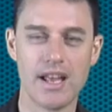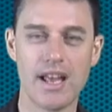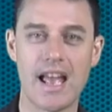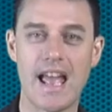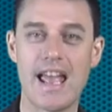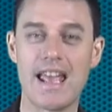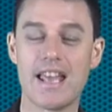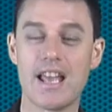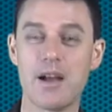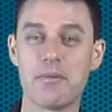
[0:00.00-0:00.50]

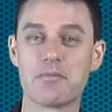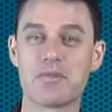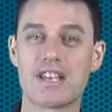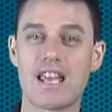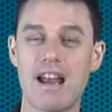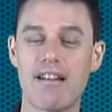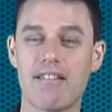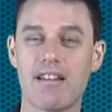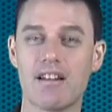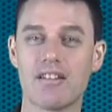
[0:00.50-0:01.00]
Hey, I'm
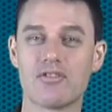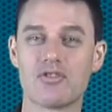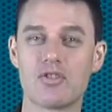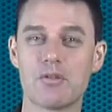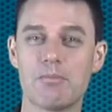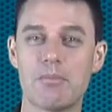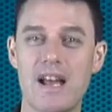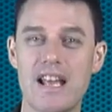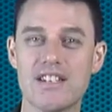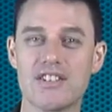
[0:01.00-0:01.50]
Gary
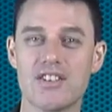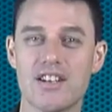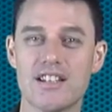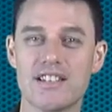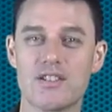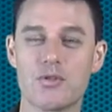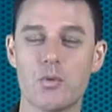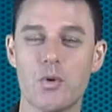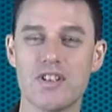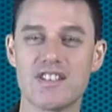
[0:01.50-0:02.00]
Eldridge at
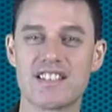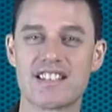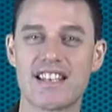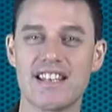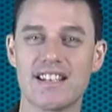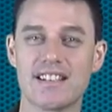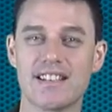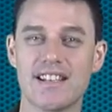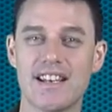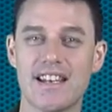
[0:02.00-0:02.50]
Bayside Swan
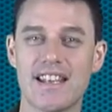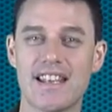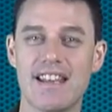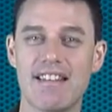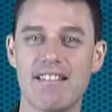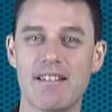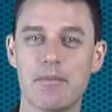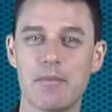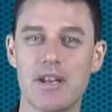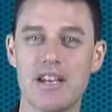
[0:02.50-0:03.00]
Skin Clinic
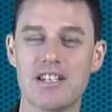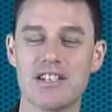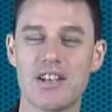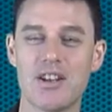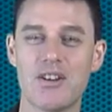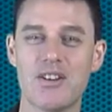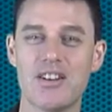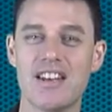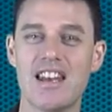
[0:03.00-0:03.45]
here in Mentone.